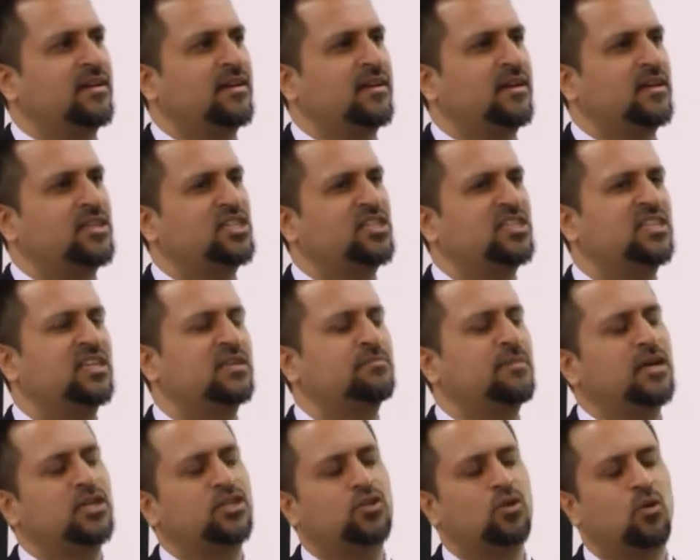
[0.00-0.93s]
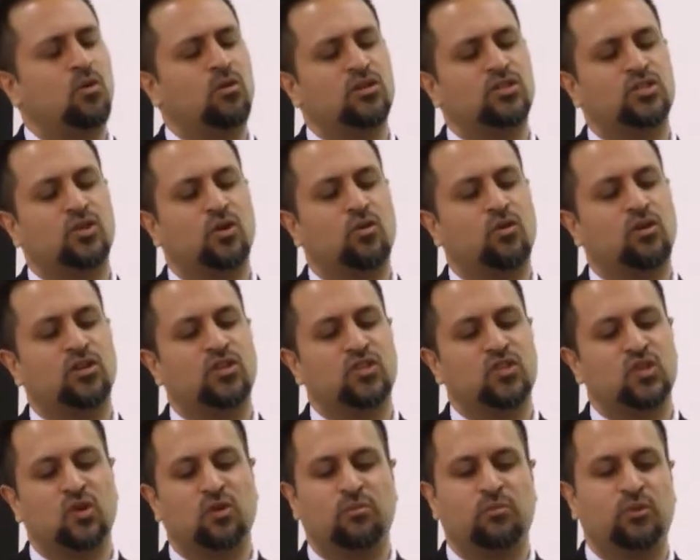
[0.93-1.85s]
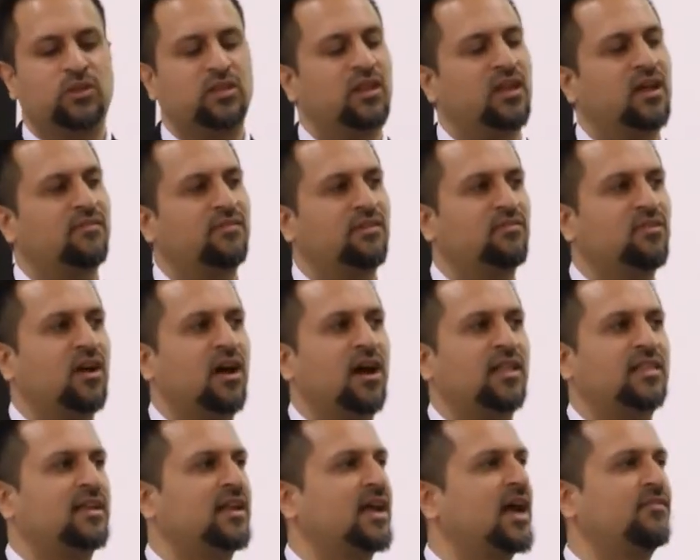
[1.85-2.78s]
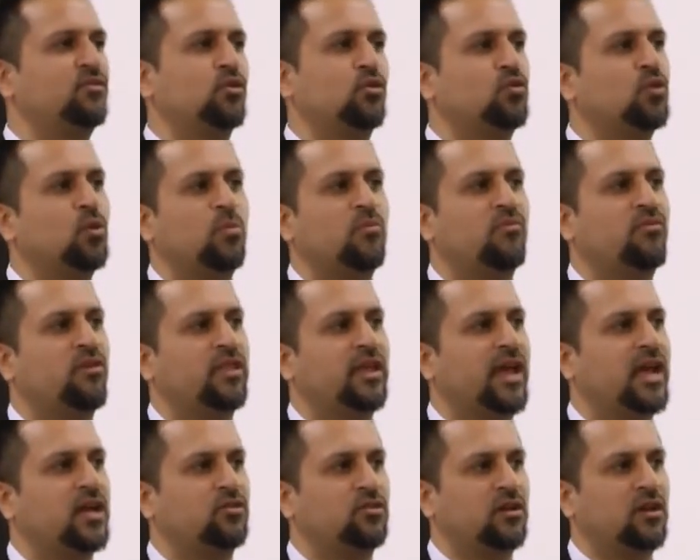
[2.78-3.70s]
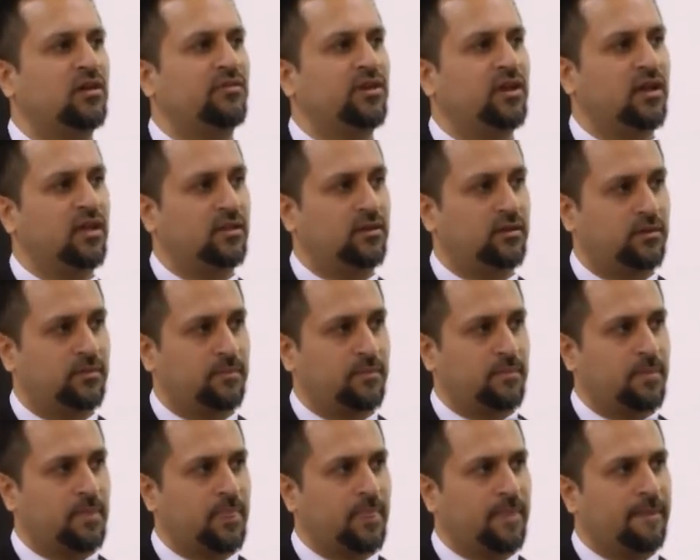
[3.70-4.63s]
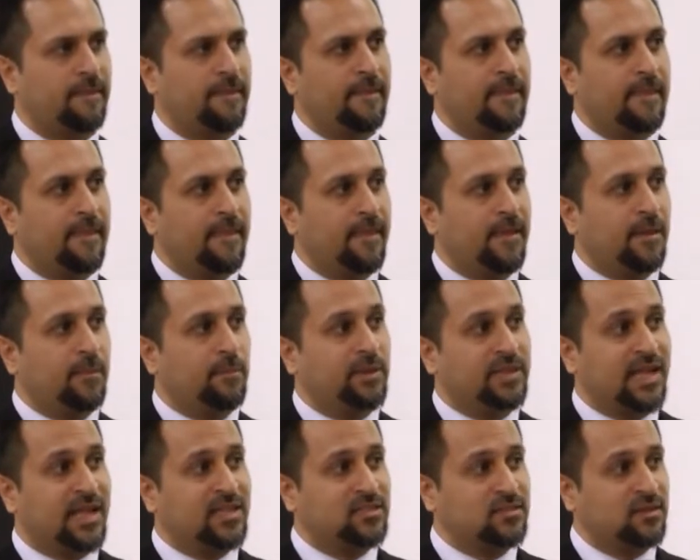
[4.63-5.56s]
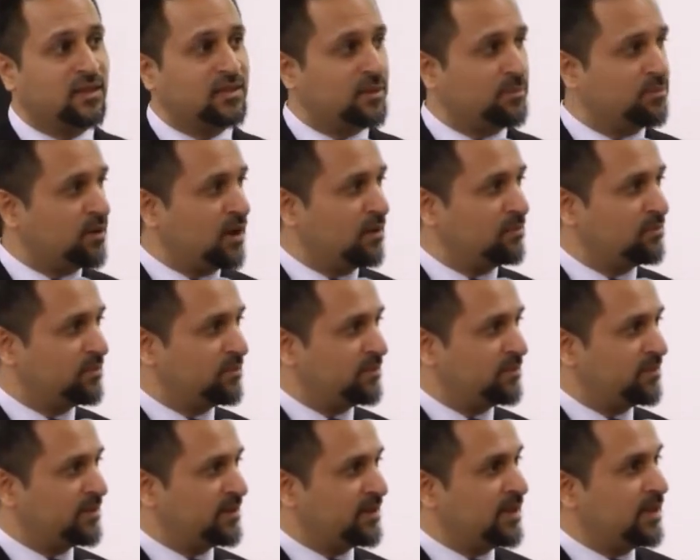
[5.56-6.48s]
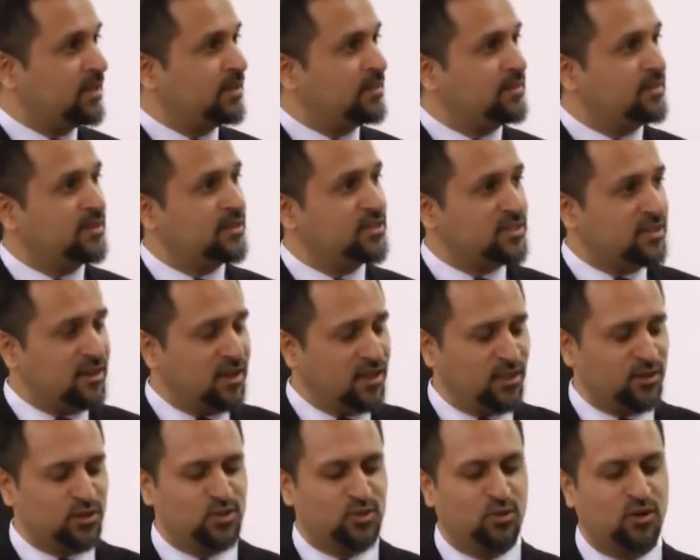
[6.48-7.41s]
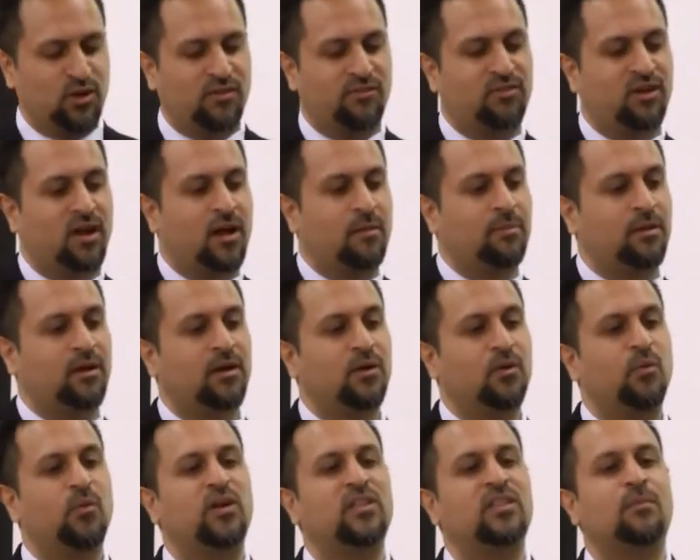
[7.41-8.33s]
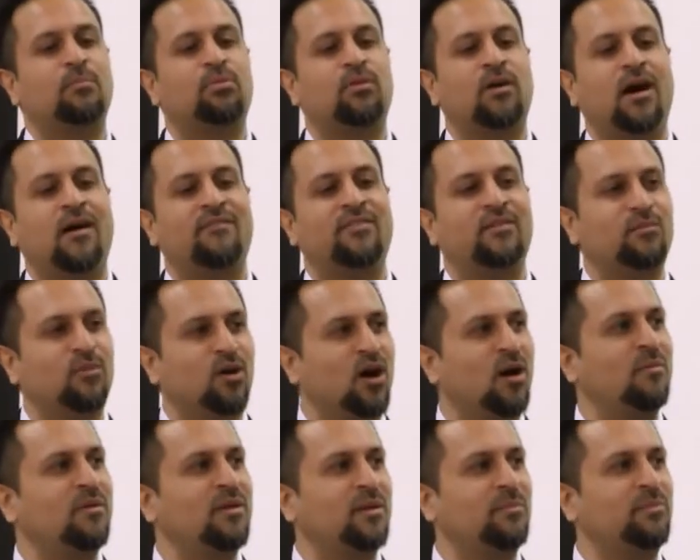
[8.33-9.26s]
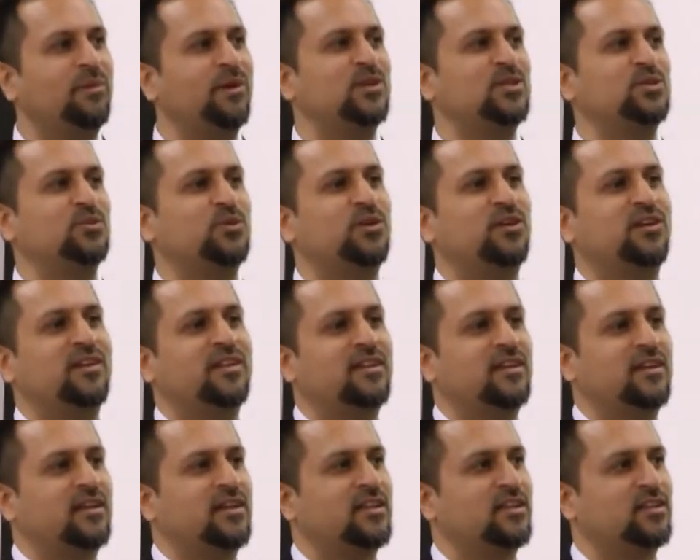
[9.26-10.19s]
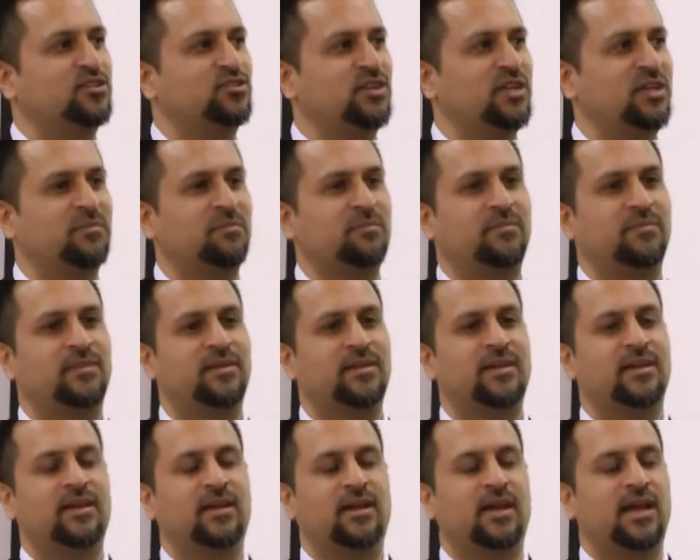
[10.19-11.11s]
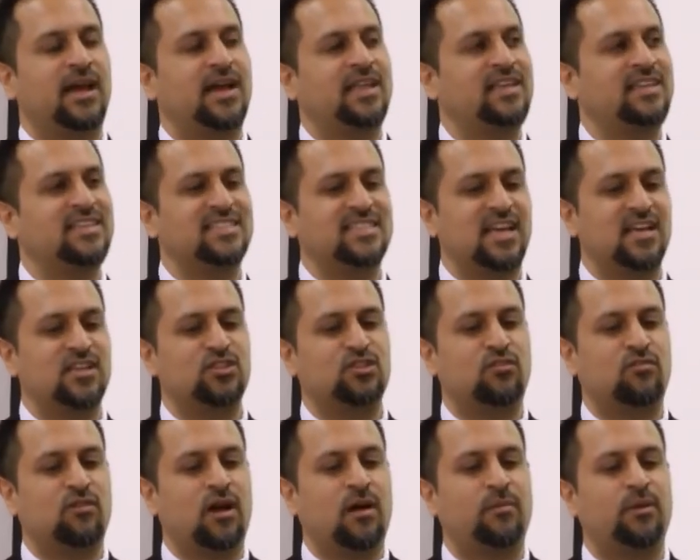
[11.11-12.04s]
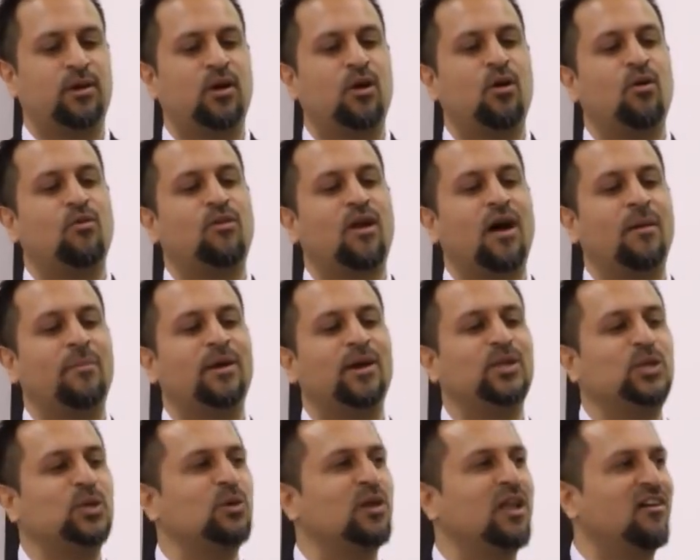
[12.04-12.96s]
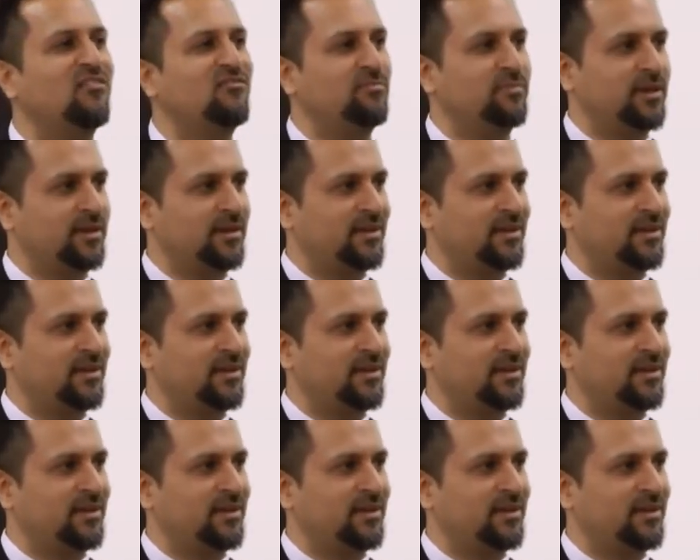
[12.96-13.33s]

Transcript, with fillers: She says, My soul is so consumed with the love of God that I have no room for the hatred of God." But that's not the problem there's another story of Rabia where the Prophet Muhammad appears to her in a dream. And he says to Rabia, Oh Rabia, do you love me?